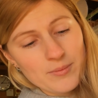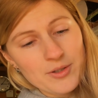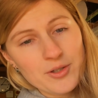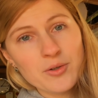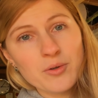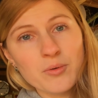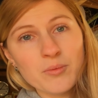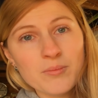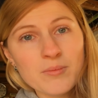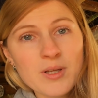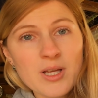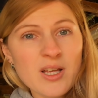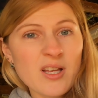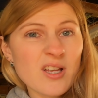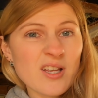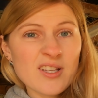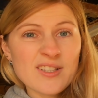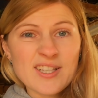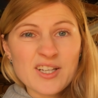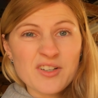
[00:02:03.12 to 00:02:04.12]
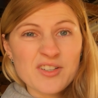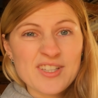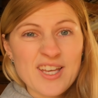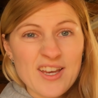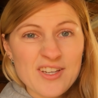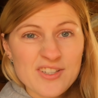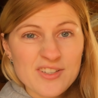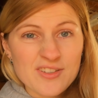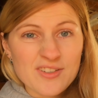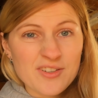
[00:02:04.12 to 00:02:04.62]
you know, say you're
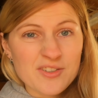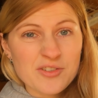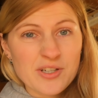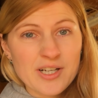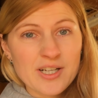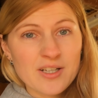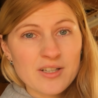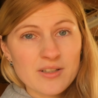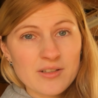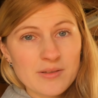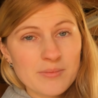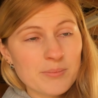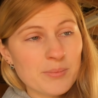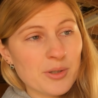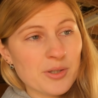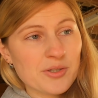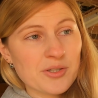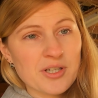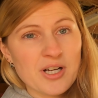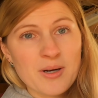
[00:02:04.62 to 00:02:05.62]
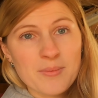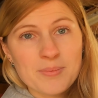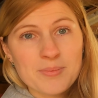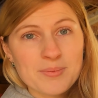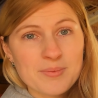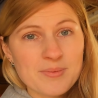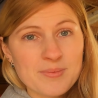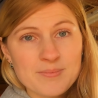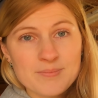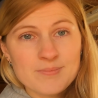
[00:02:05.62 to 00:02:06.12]
sessioning a trail, pushing
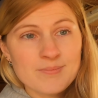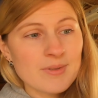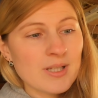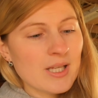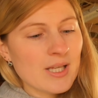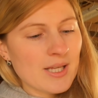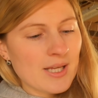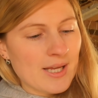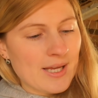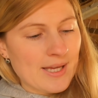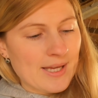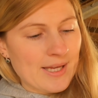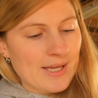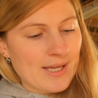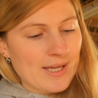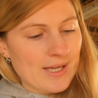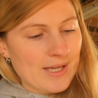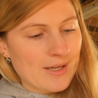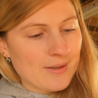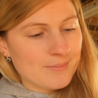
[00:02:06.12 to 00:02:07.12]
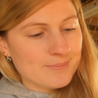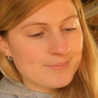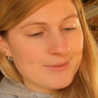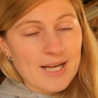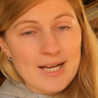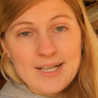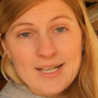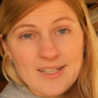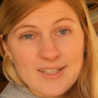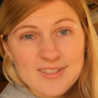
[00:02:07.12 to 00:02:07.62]
up,
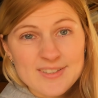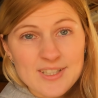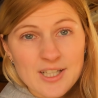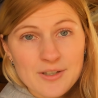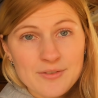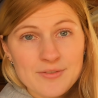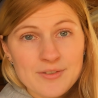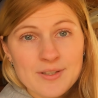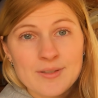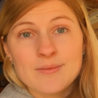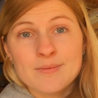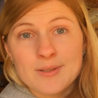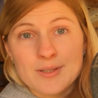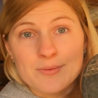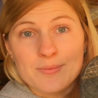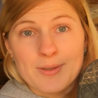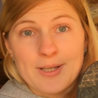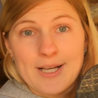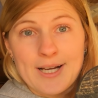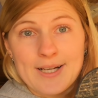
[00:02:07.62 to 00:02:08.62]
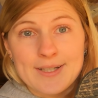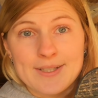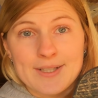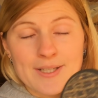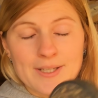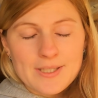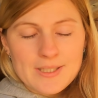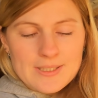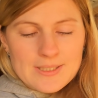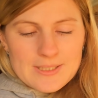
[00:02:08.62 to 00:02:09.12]
that kind of stuff. It's pretty
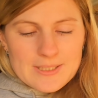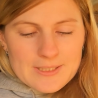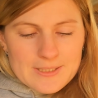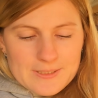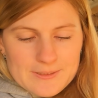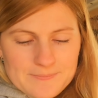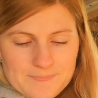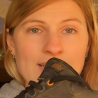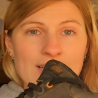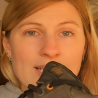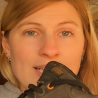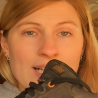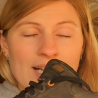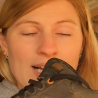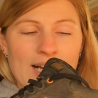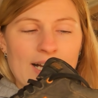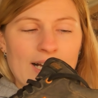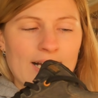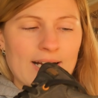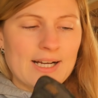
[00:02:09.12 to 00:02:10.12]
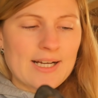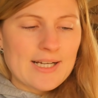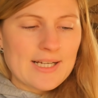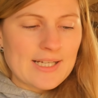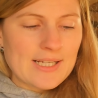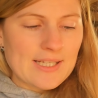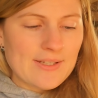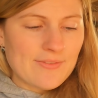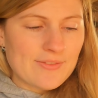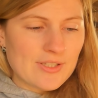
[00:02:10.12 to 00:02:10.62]
handy.
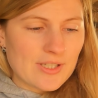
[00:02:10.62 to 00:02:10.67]
I've